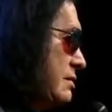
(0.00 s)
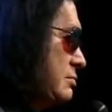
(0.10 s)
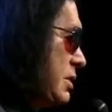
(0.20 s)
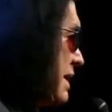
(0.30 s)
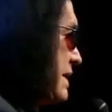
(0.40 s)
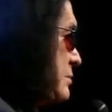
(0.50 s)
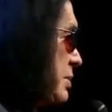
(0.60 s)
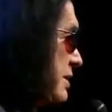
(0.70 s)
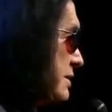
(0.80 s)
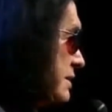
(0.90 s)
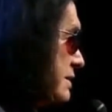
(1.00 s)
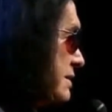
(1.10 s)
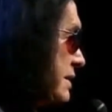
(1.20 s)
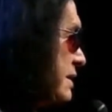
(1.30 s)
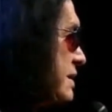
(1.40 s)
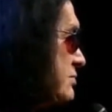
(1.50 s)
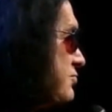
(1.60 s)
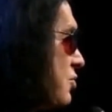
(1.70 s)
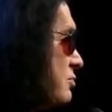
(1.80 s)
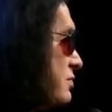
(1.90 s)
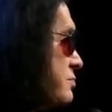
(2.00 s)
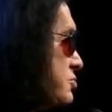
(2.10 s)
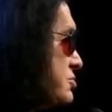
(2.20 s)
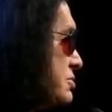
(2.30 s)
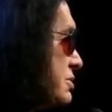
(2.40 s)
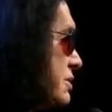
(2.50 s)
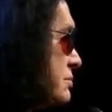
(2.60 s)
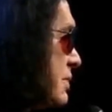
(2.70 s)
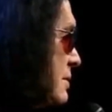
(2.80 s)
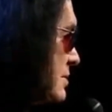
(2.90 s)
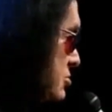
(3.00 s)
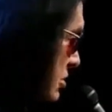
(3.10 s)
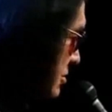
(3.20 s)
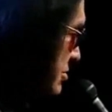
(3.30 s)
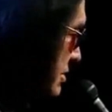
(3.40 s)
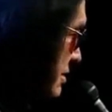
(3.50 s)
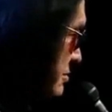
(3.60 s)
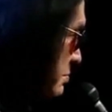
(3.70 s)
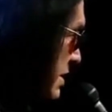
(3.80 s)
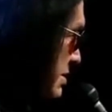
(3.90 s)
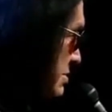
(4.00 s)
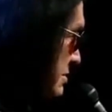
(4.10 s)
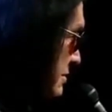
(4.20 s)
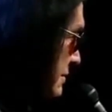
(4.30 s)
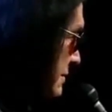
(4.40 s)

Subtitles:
by anybody in any form of music. And maybe Chuck said it best.